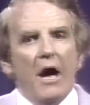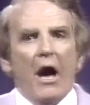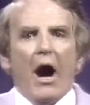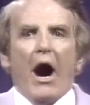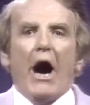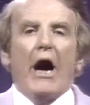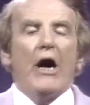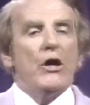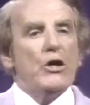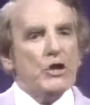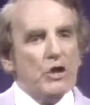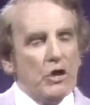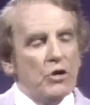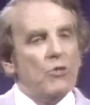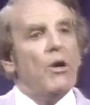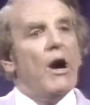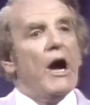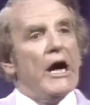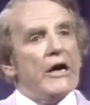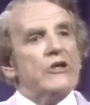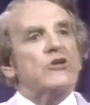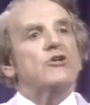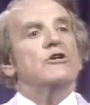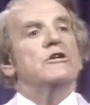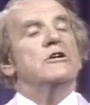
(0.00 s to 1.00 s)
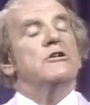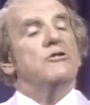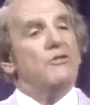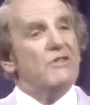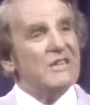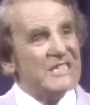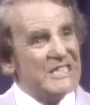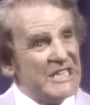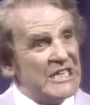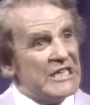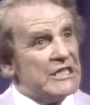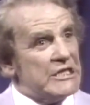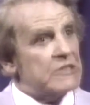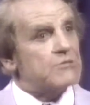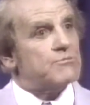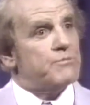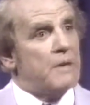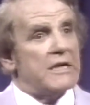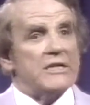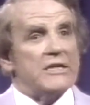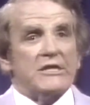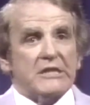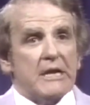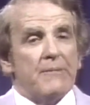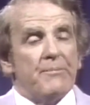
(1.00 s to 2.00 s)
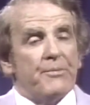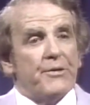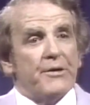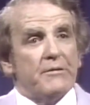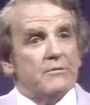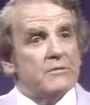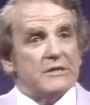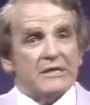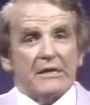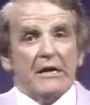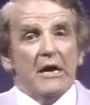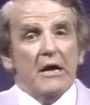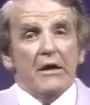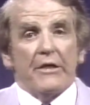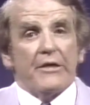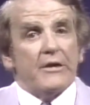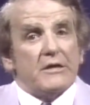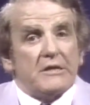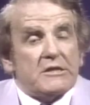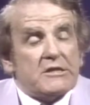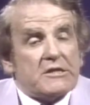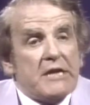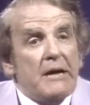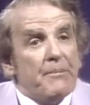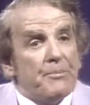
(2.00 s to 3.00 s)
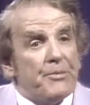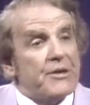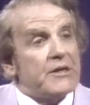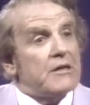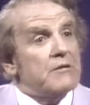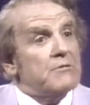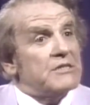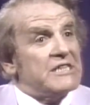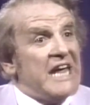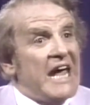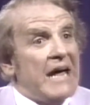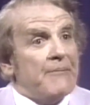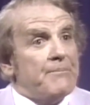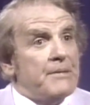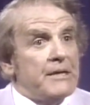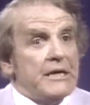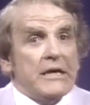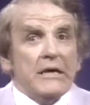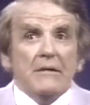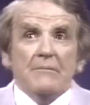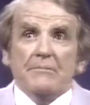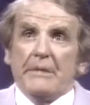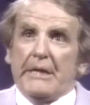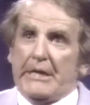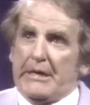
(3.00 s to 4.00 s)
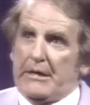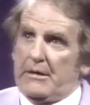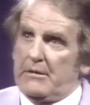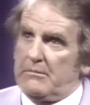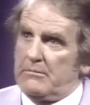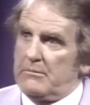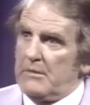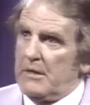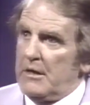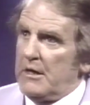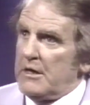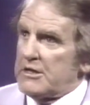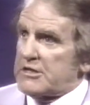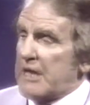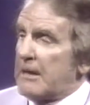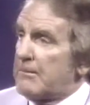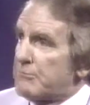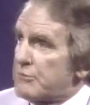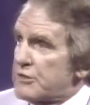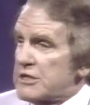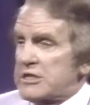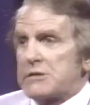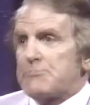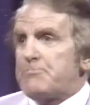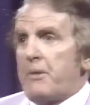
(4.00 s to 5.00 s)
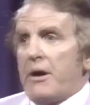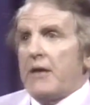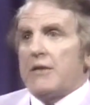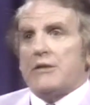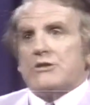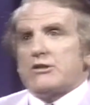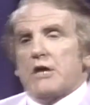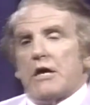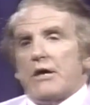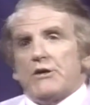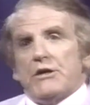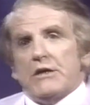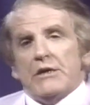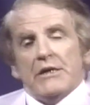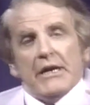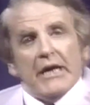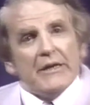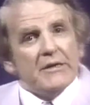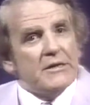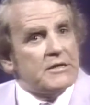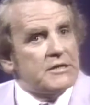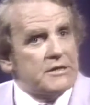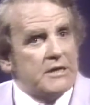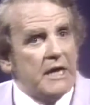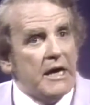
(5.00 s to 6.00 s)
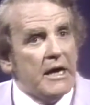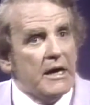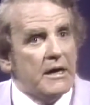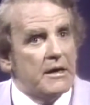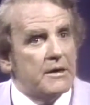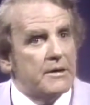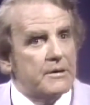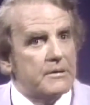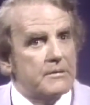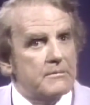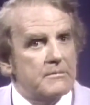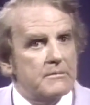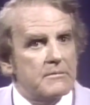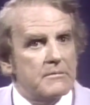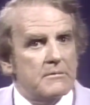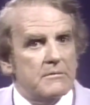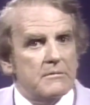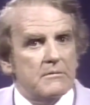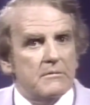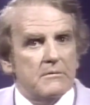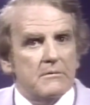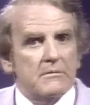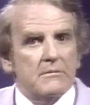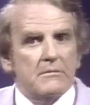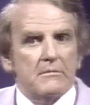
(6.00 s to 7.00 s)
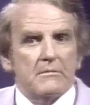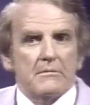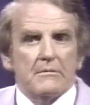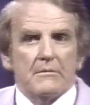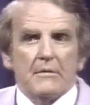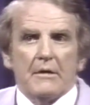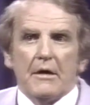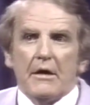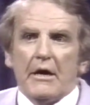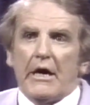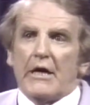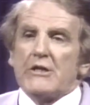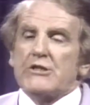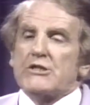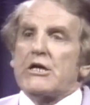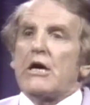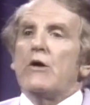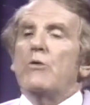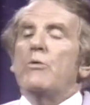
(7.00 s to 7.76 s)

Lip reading: I knew I couldn't resist what something that was happening in me, some response I didn't understand. And so